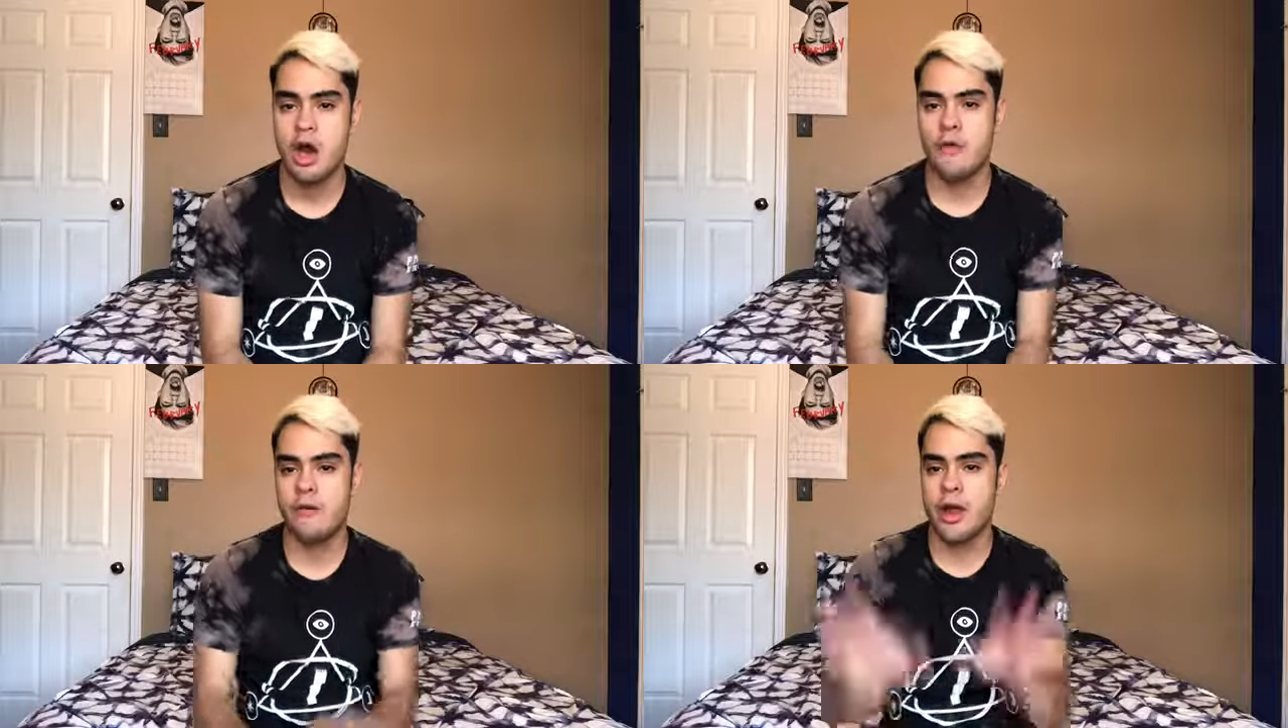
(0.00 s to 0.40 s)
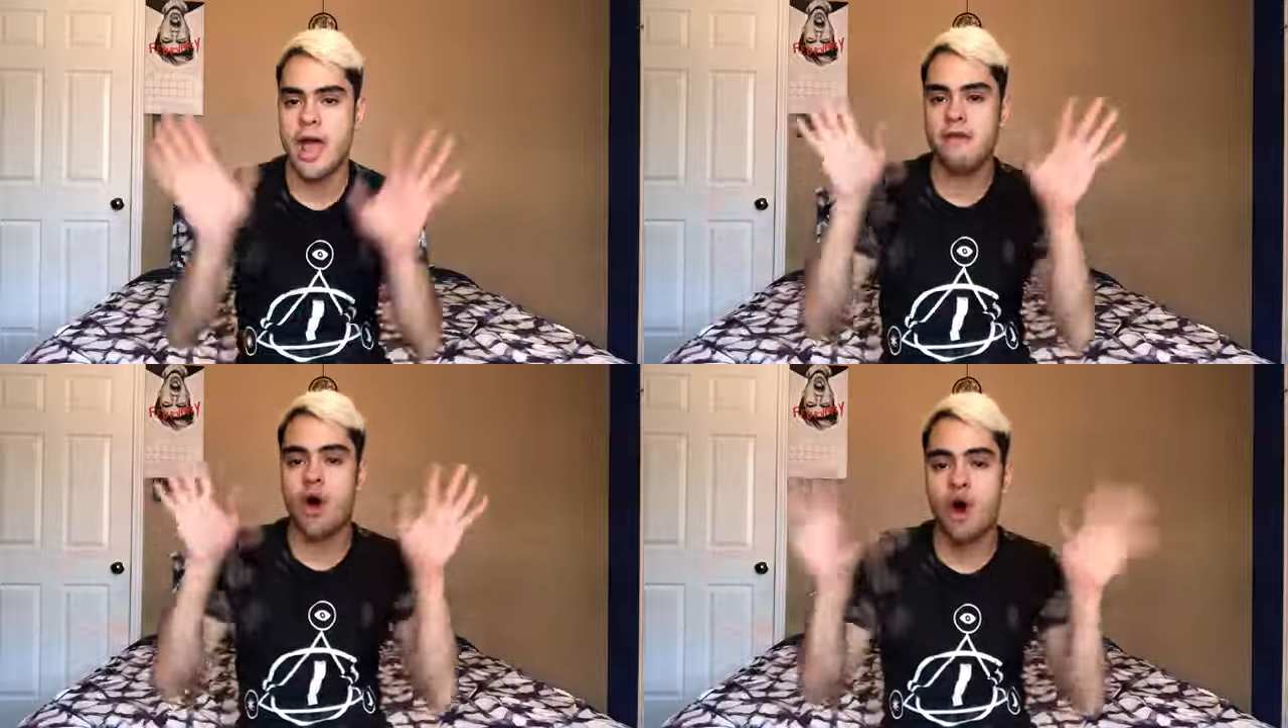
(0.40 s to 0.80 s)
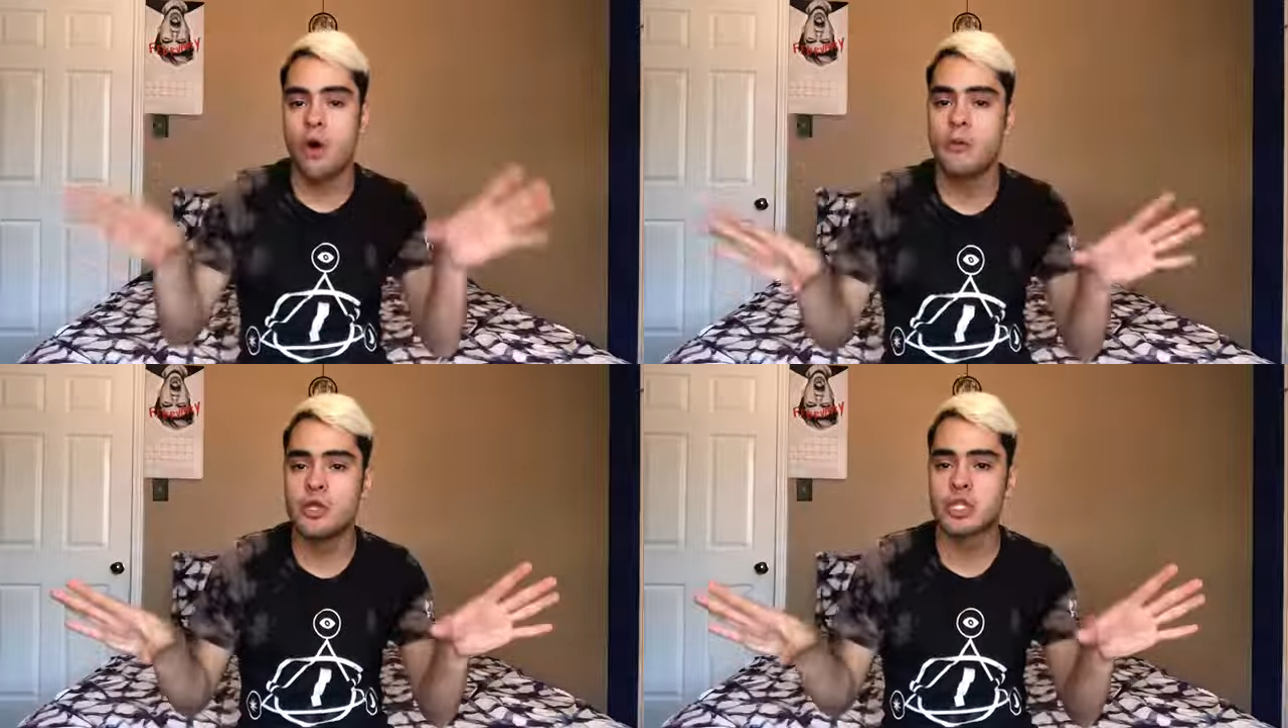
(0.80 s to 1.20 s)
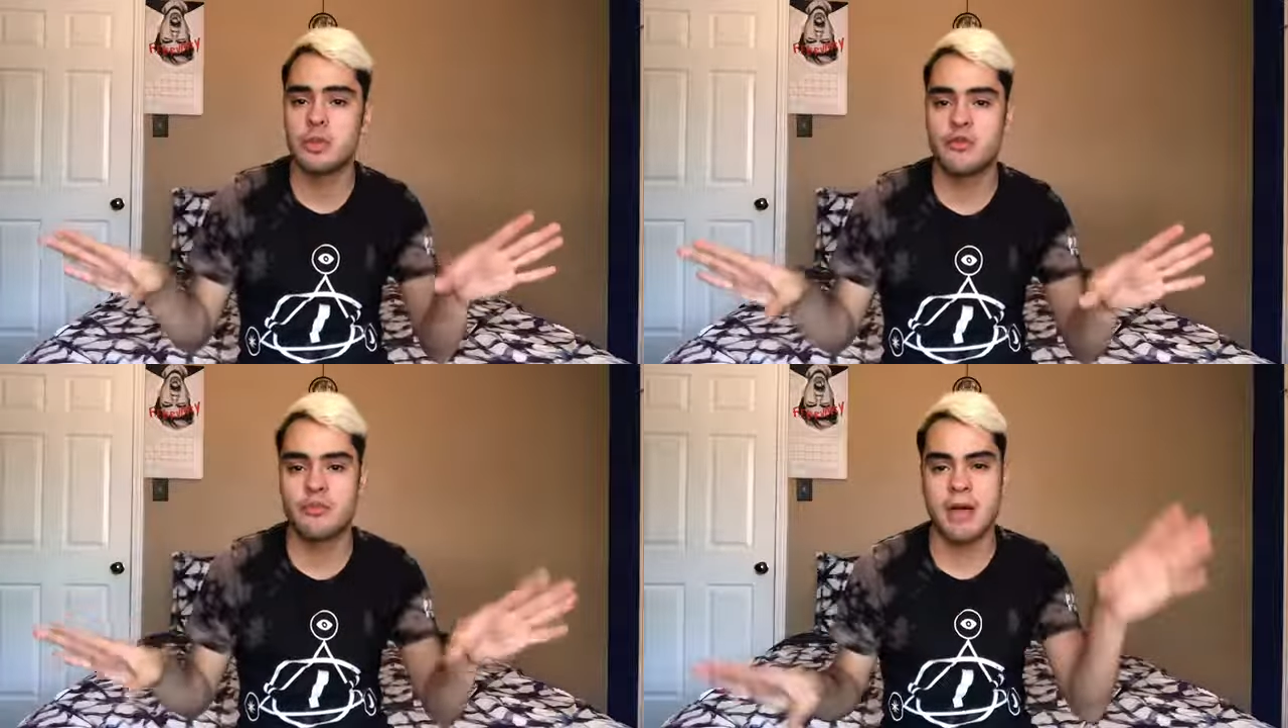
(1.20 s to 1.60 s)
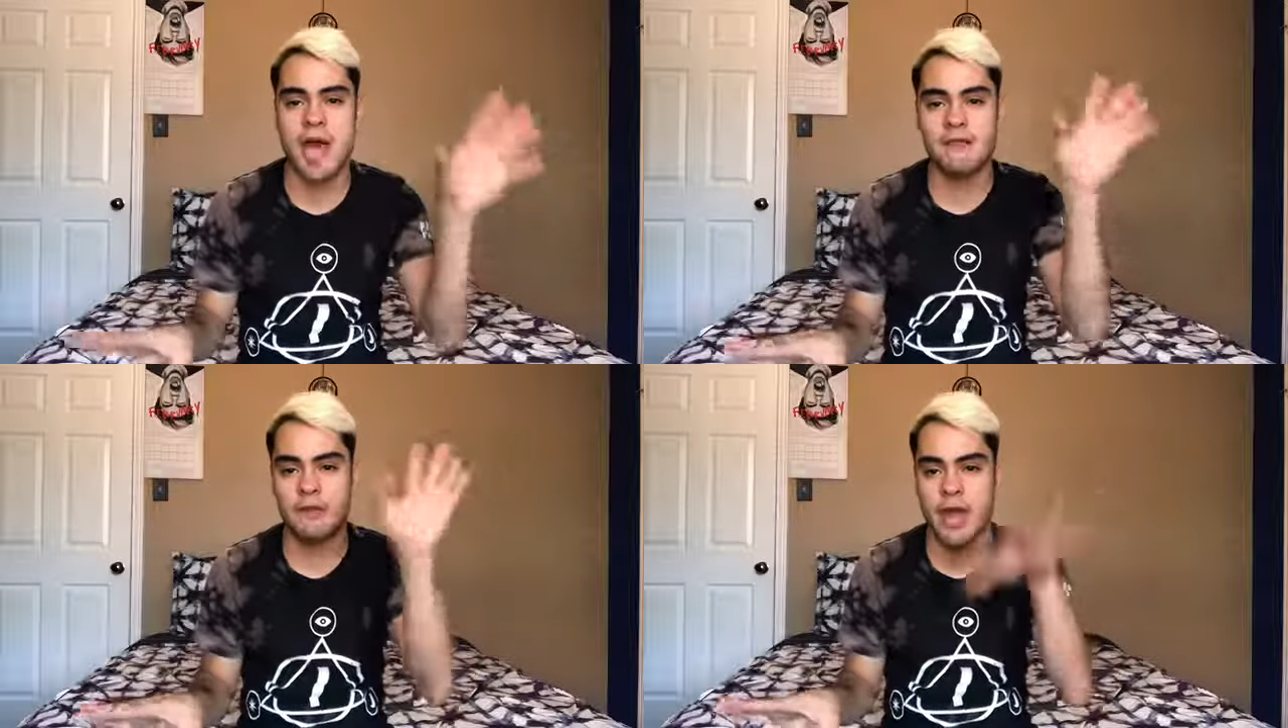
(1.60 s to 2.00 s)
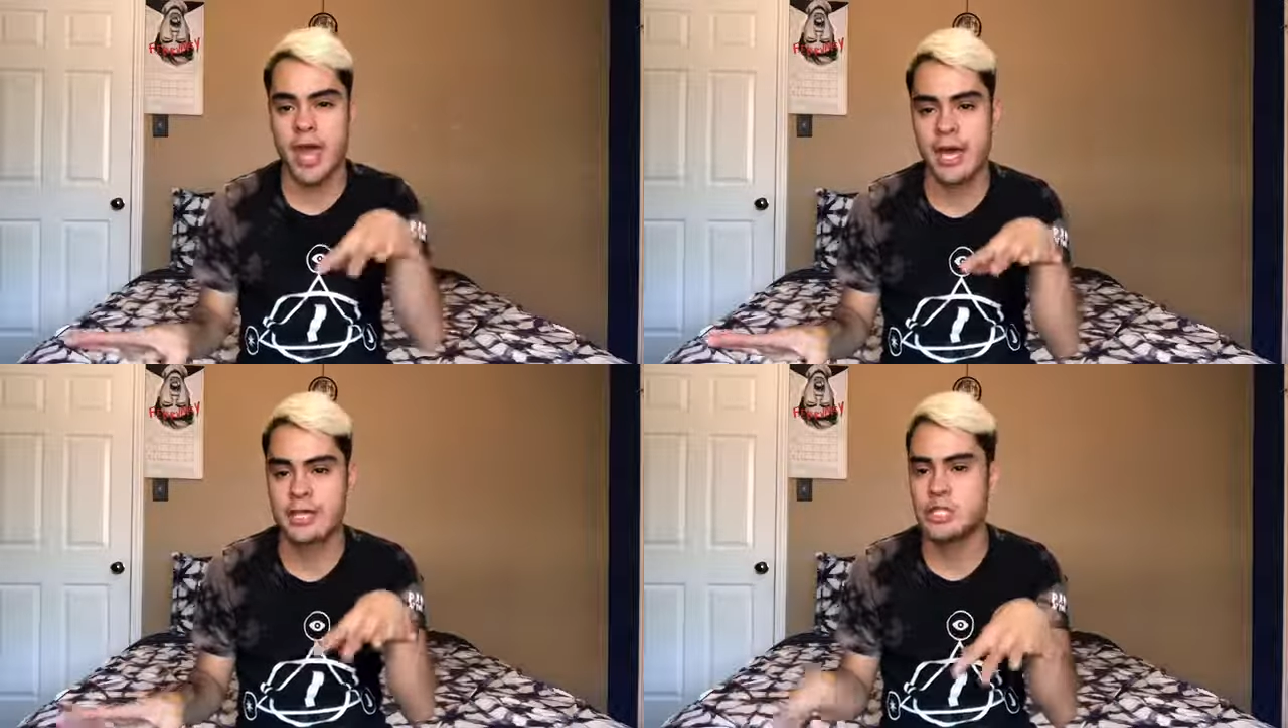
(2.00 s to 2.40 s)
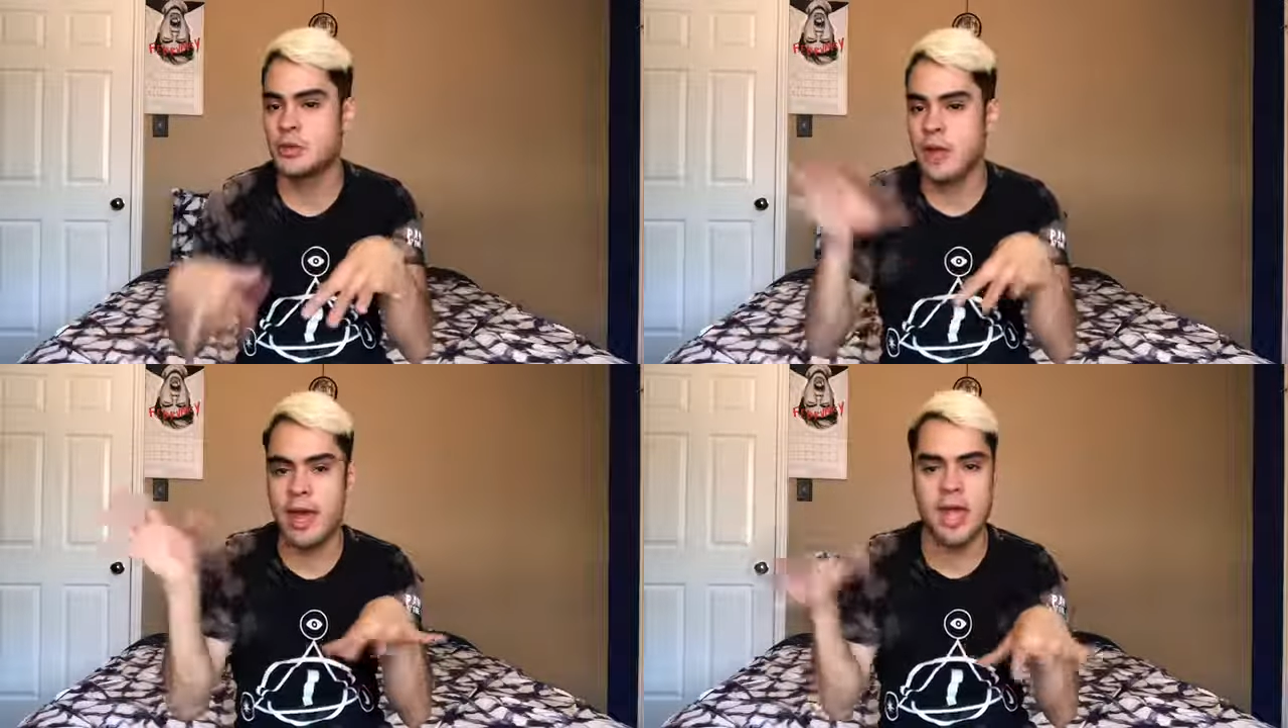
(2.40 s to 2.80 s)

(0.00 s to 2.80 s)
of when I almost switched from the iPhone X to